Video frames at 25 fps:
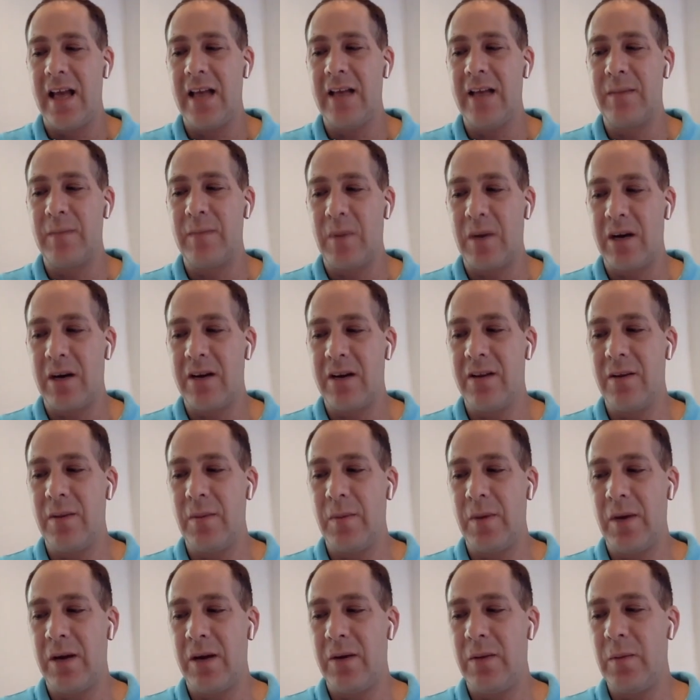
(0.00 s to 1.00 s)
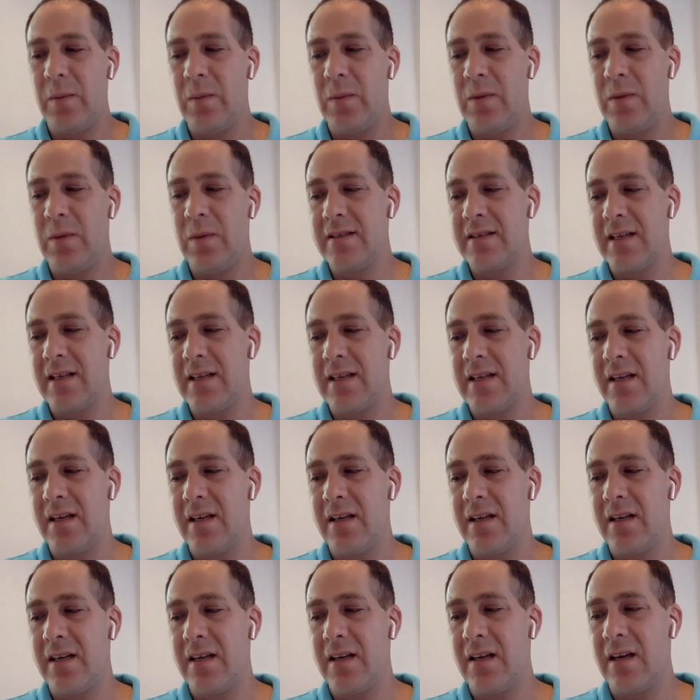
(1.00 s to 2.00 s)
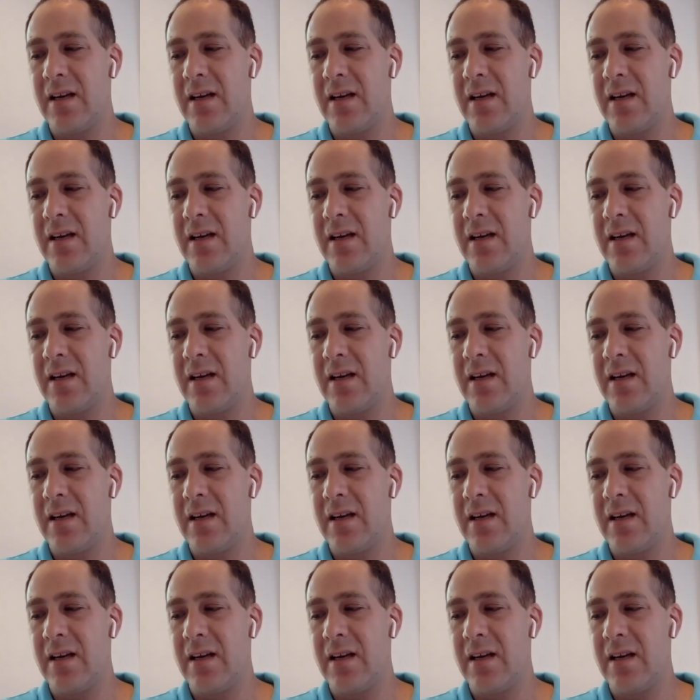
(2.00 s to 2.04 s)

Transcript: and part of the problem was that